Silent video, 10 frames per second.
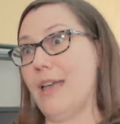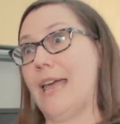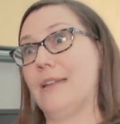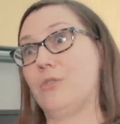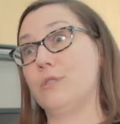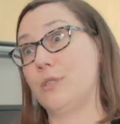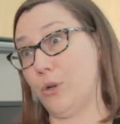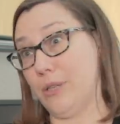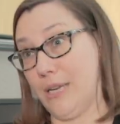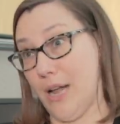and
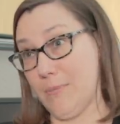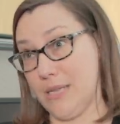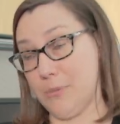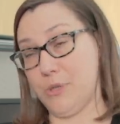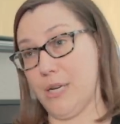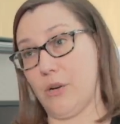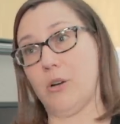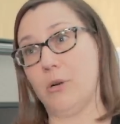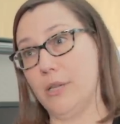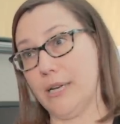certainly not meant to protect
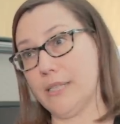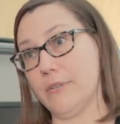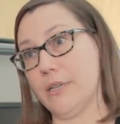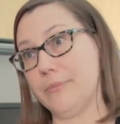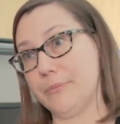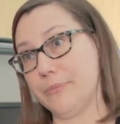criminal activity.